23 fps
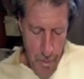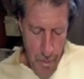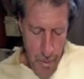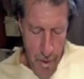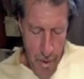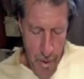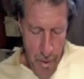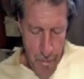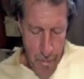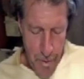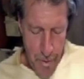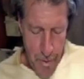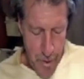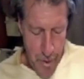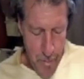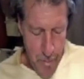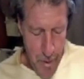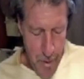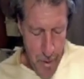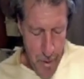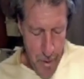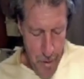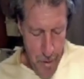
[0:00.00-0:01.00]
That much should
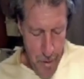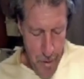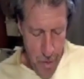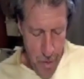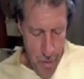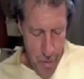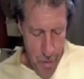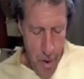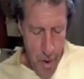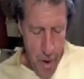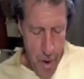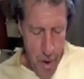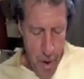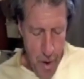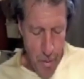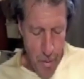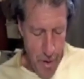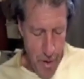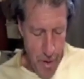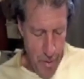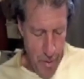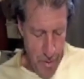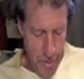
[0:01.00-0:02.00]
be apparent to all
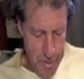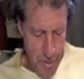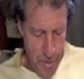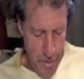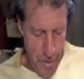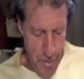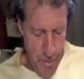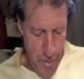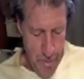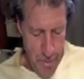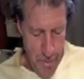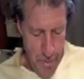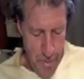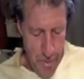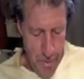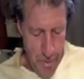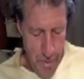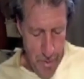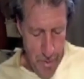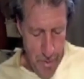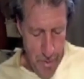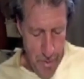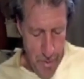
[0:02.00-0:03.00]
around.
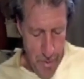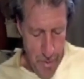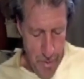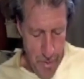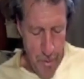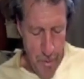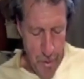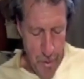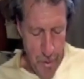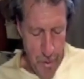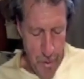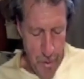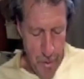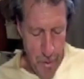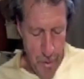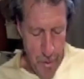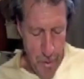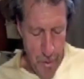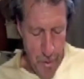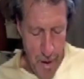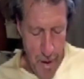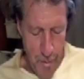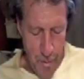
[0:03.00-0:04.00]
Yeah, but do they
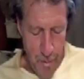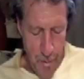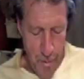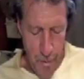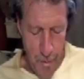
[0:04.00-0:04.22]
have to